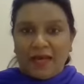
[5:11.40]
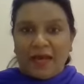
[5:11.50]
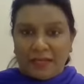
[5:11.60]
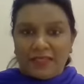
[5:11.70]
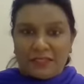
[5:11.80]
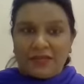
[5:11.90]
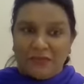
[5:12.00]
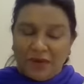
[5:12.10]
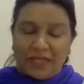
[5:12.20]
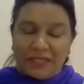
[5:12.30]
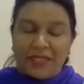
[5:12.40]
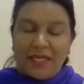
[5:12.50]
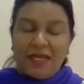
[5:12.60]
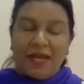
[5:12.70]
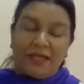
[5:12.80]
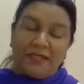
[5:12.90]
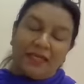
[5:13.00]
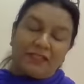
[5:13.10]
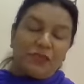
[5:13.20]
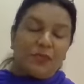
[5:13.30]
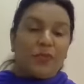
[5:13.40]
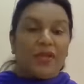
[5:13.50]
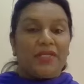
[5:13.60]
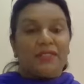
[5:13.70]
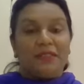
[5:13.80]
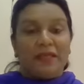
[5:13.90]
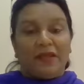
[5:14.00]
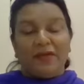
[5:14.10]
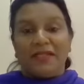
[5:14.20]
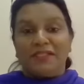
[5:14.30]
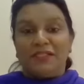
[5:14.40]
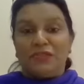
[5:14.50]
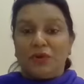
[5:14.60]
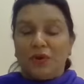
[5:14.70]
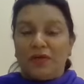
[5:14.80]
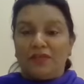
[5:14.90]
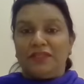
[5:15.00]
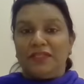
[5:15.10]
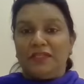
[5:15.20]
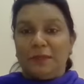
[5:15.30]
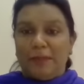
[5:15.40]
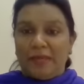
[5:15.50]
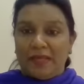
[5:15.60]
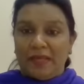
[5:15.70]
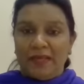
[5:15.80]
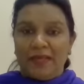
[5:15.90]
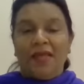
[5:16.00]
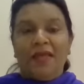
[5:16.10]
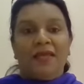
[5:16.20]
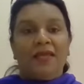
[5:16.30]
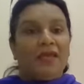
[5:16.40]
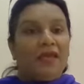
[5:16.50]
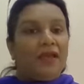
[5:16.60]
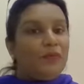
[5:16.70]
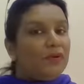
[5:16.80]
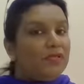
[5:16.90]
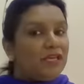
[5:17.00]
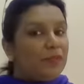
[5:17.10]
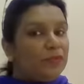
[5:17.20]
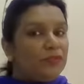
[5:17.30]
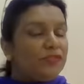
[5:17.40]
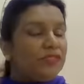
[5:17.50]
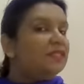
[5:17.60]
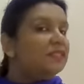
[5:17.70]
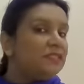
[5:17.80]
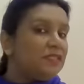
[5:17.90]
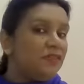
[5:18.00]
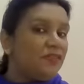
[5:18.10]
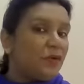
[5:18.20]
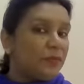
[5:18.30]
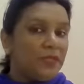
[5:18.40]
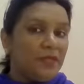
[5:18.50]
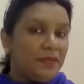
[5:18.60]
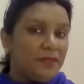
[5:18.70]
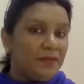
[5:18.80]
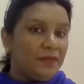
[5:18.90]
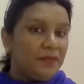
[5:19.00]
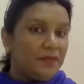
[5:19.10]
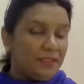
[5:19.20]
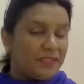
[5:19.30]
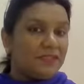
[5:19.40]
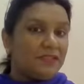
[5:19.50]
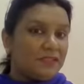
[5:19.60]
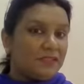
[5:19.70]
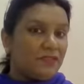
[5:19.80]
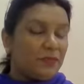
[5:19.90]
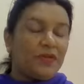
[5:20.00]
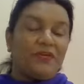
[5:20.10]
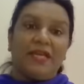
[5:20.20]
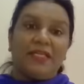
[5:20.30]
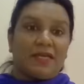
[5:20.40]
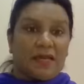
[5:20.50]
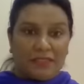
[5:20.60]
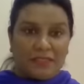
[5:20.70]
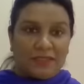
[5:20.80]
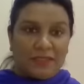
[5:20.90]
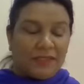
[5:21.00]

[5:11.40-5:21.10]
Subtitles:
height, right? And yes, the poet there, as he took off in the plane, he was able to see his city from the distance, from the great height.